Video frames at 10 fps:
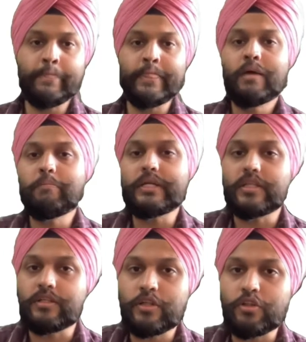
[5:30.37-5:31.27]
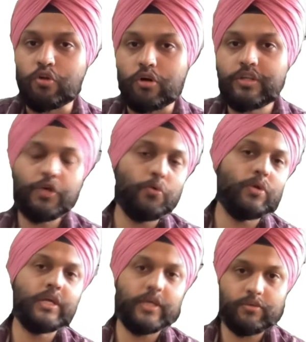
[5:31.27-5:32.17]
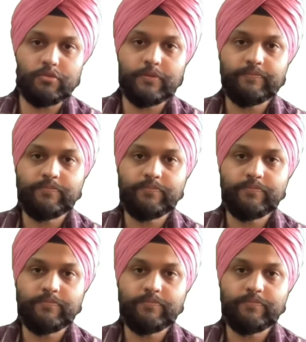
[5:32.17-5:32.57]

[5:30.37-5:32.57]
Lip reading: But this is not the only case.